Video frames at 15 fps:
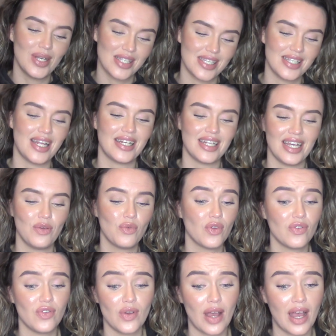and steady, even
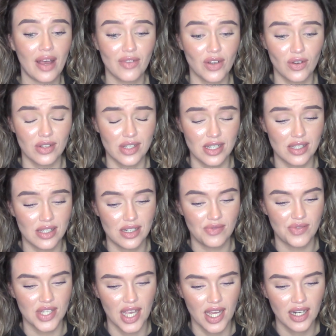if you haven't got sensitive
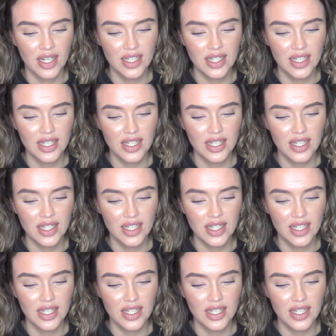skin.